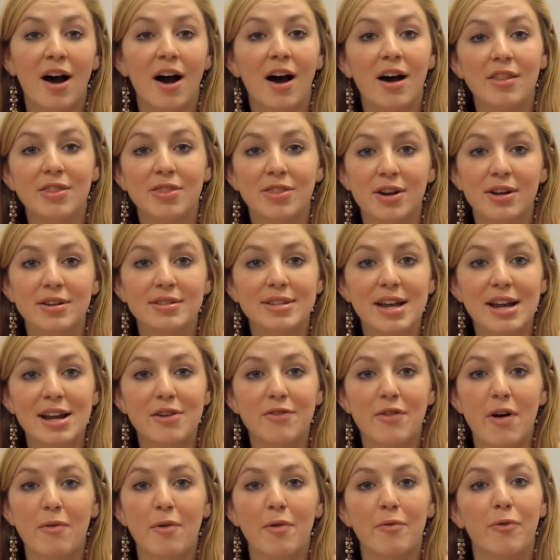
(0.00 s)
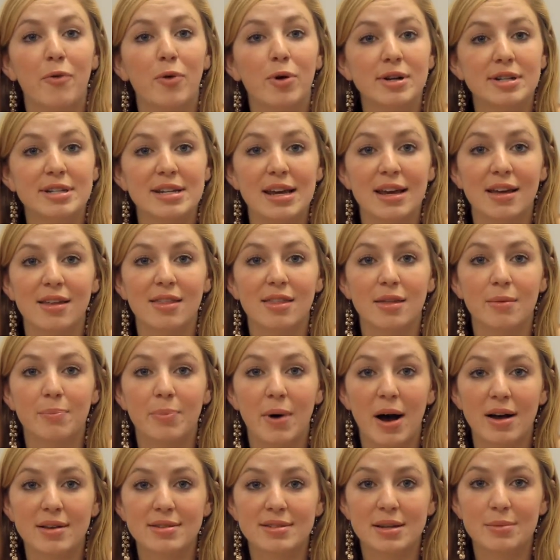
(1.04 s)
On Thursday, November 14th,
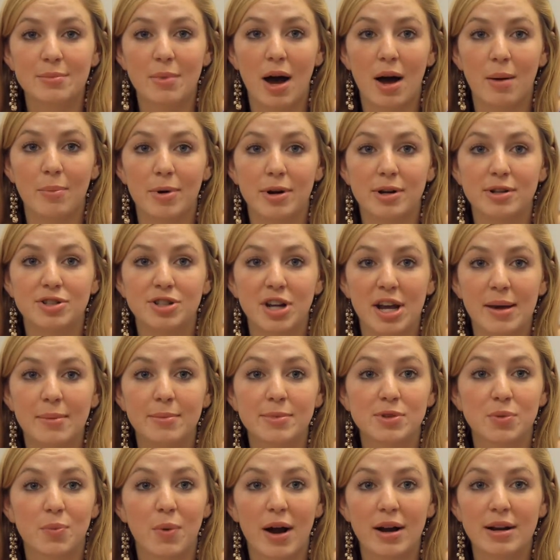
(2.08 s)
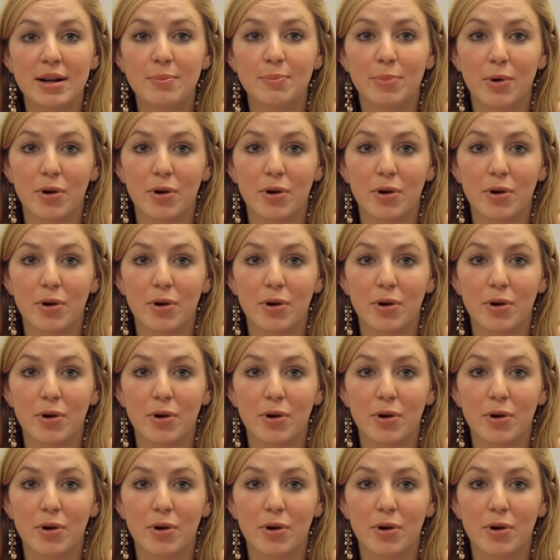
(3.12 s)
Boston mobber James Whitey